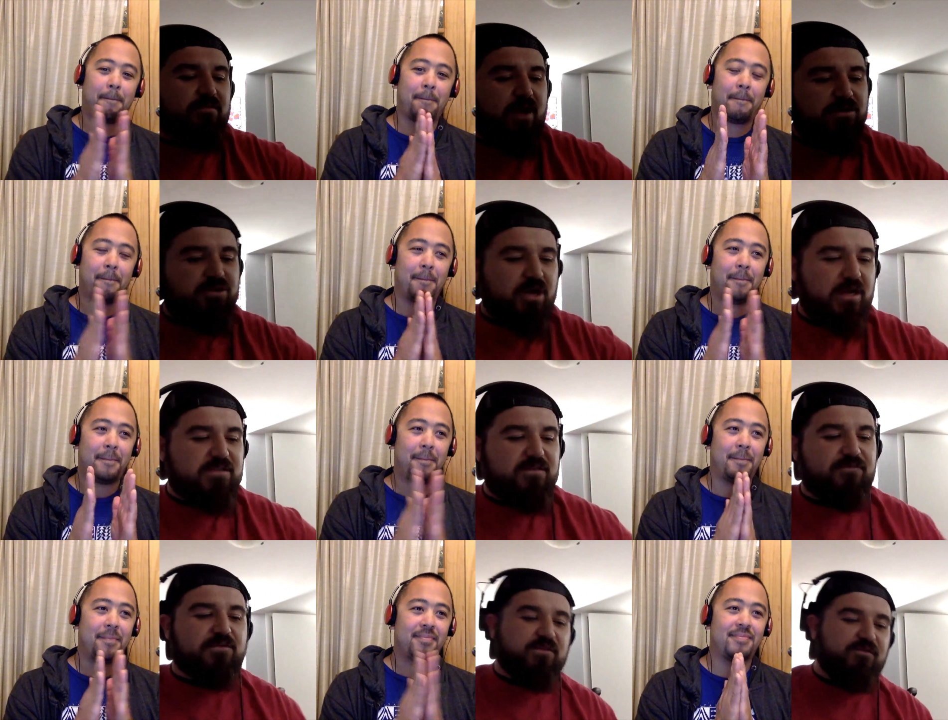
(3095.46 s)
Speaker 1: "The Rock" Johnson
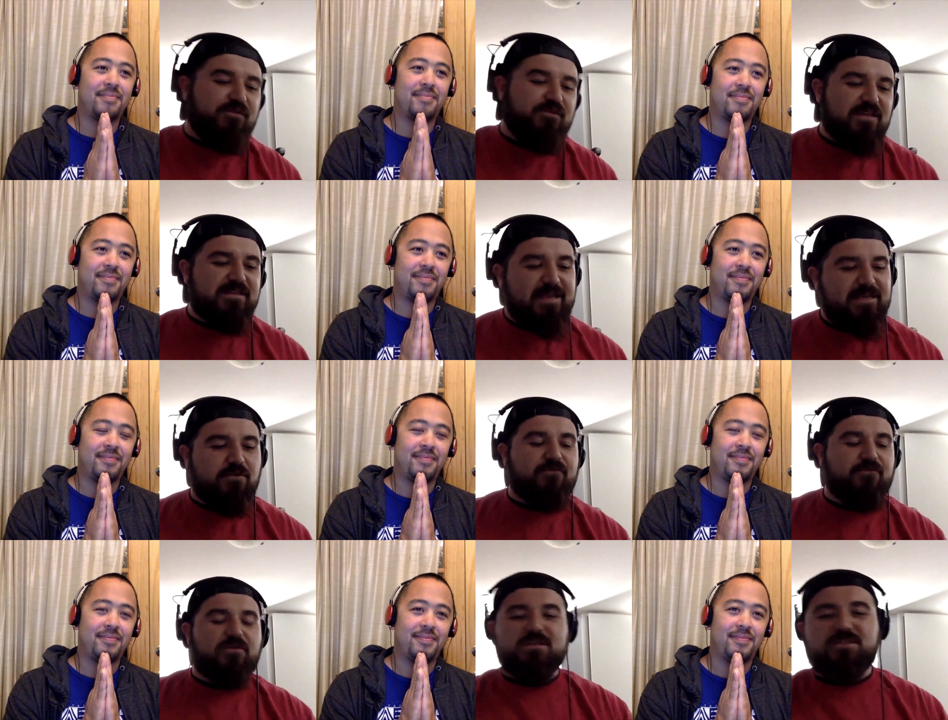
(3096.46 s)
versus Vin Diesel
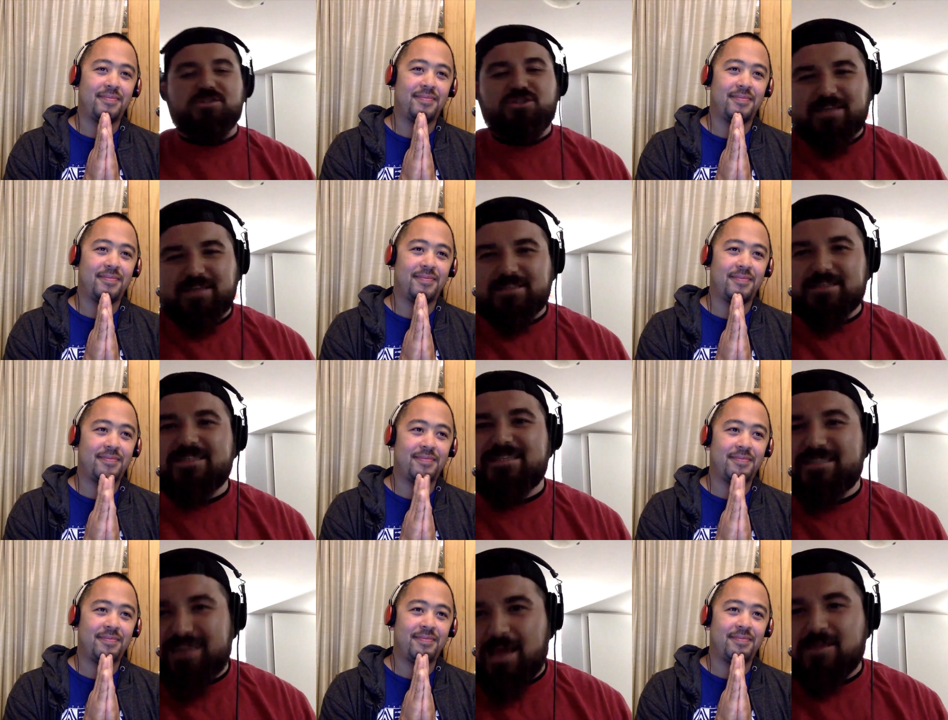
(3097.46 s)
versus Jason
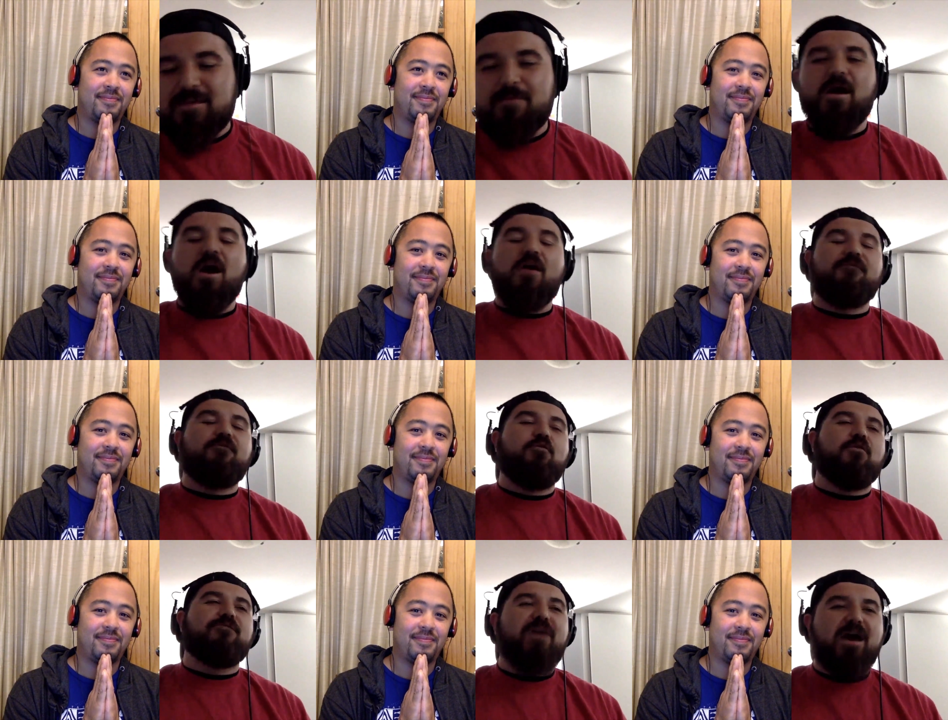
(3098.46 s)
Statham
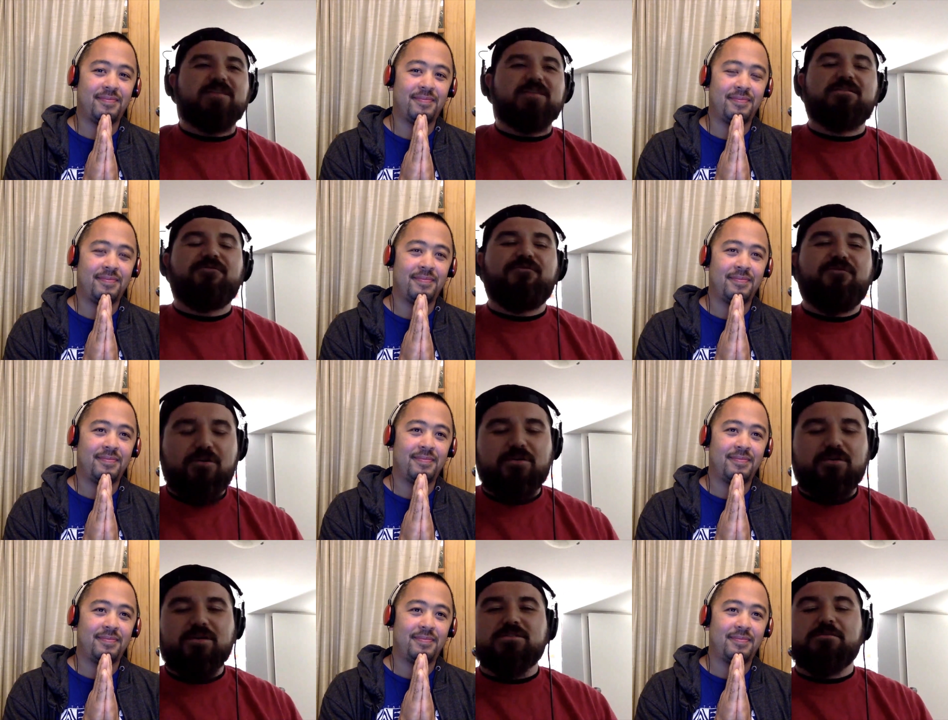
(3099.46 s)
for Fast and
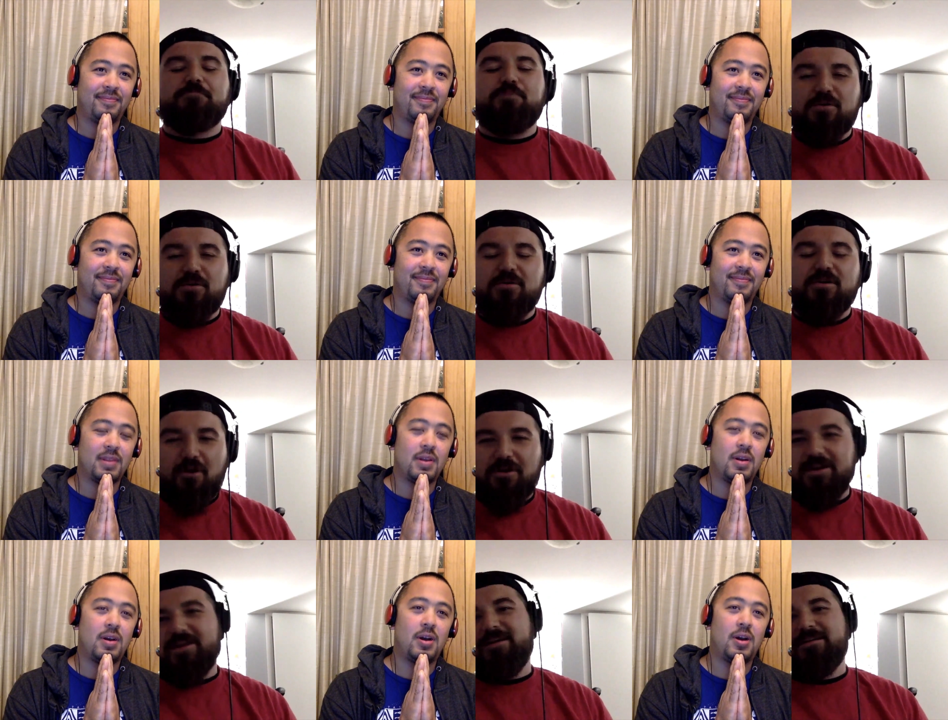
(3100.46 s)
Furious
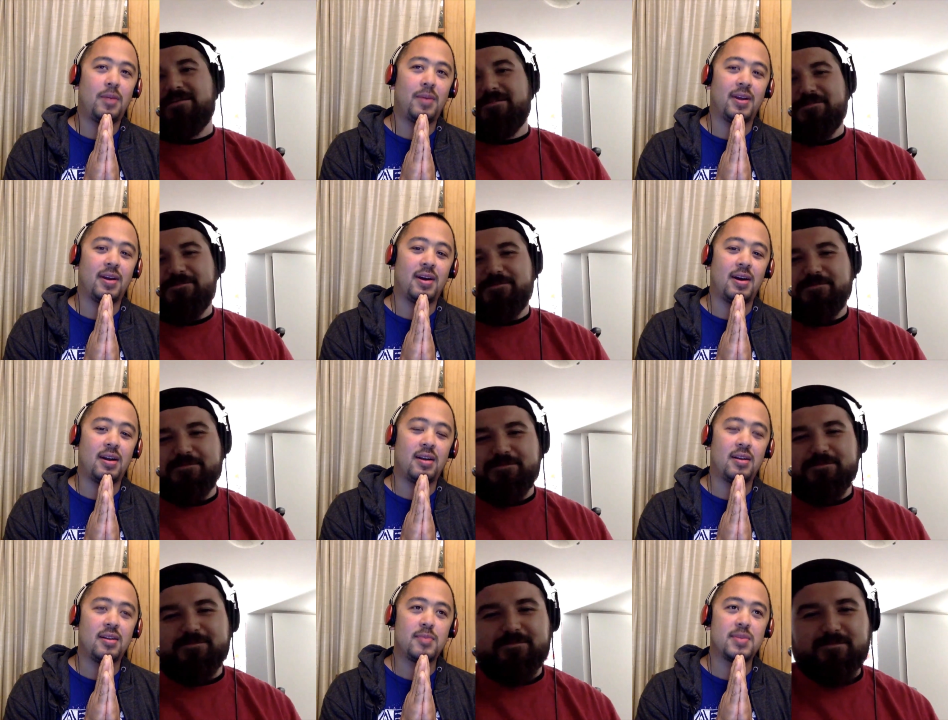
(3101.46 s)
superiority.
Speaker 2: Oh my god,
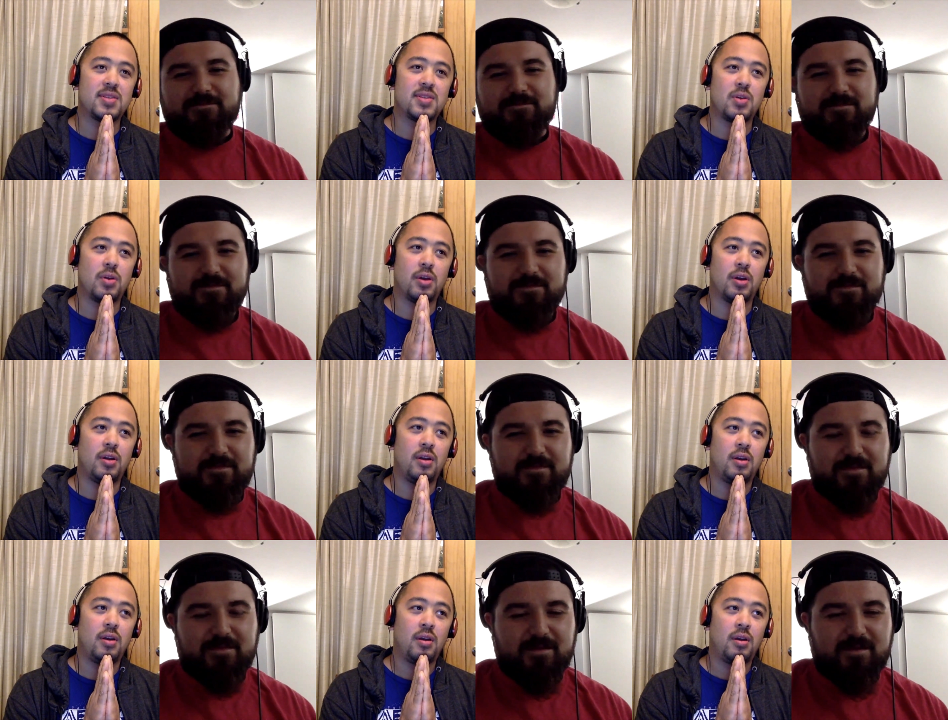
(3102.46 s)
that would be so good.
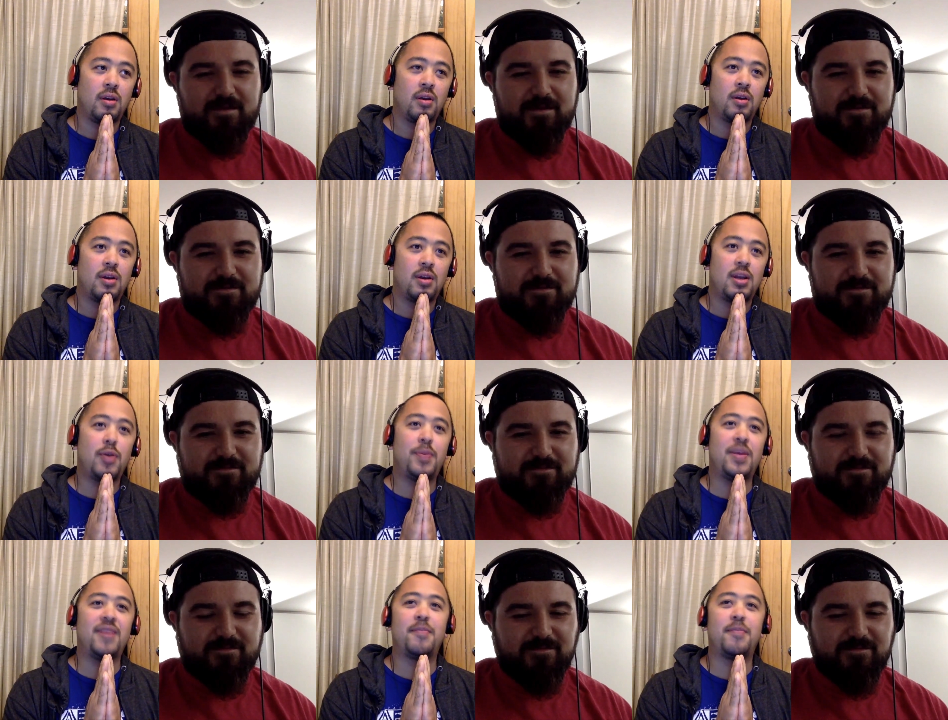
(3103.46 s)
It would
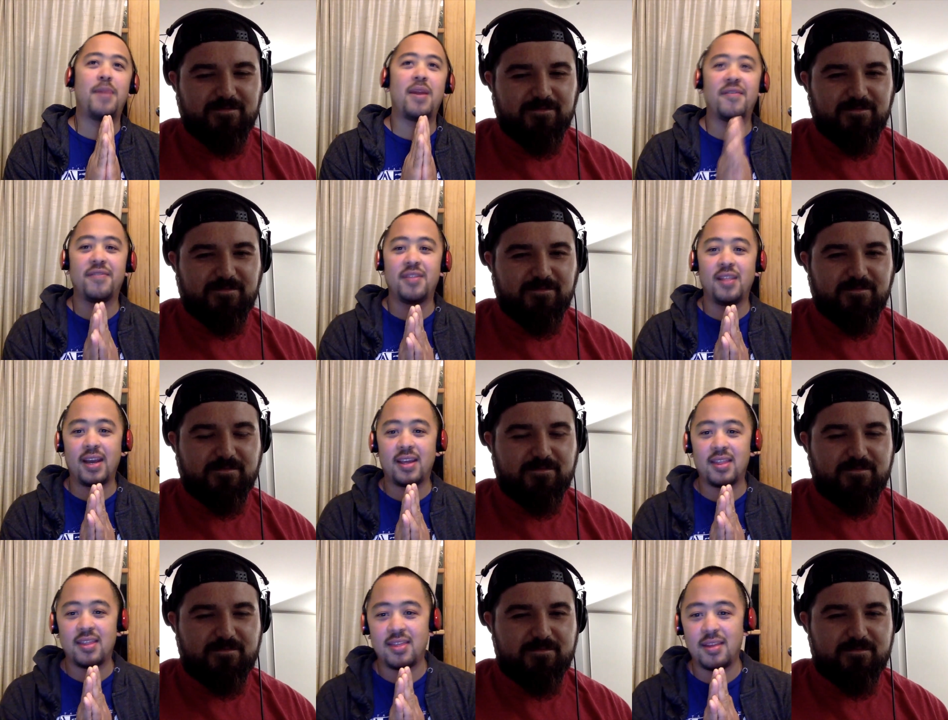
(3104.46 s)
be even better if, like,
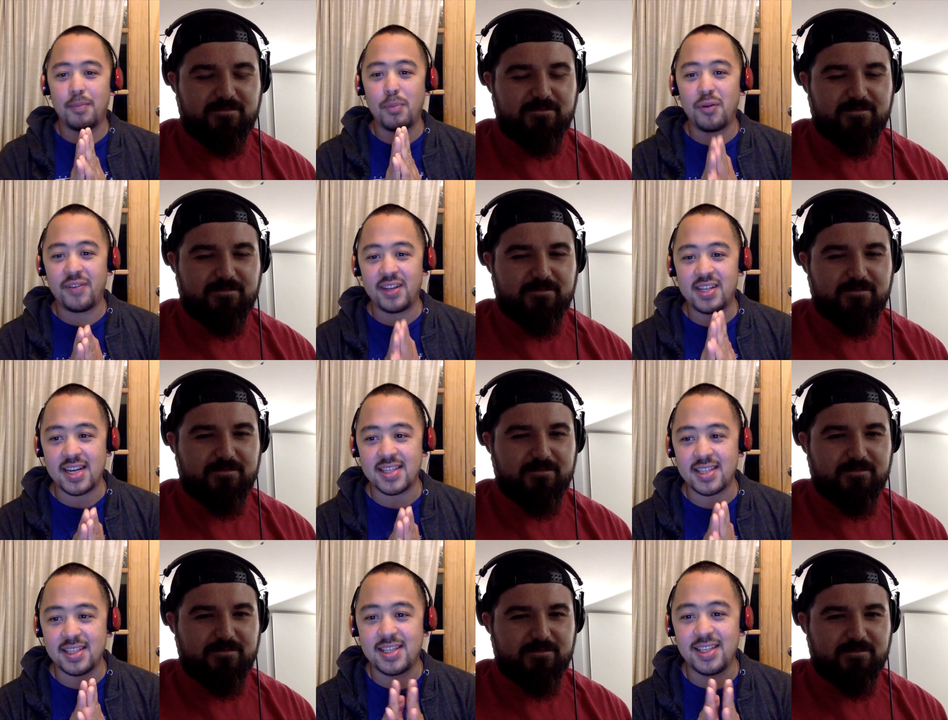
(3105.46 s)
the movie
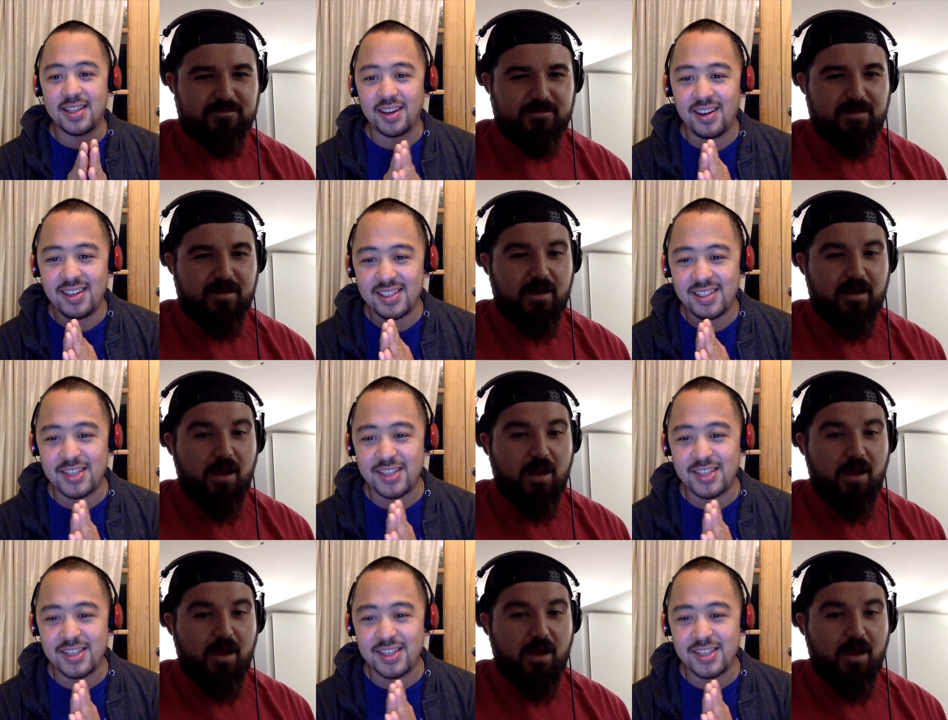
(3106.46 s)
ties into the